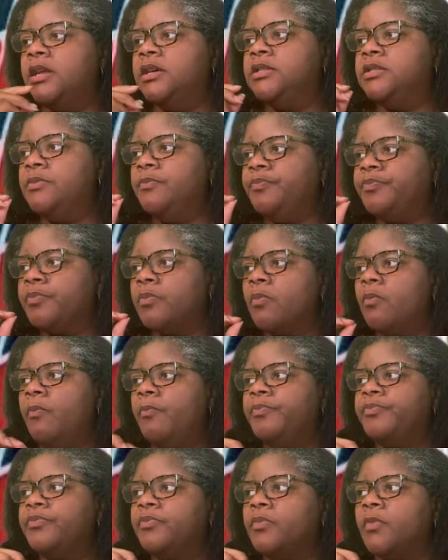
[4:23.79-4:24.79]
it's
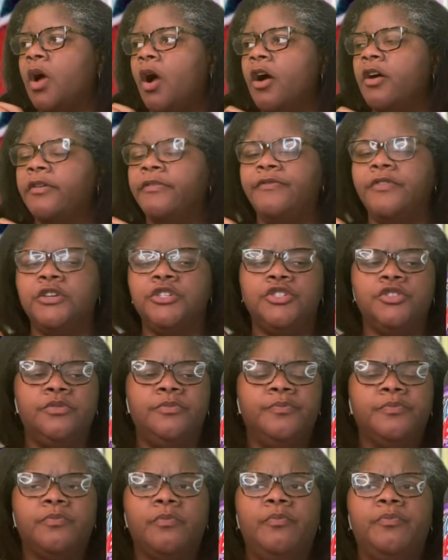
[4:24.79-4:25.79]
artificial.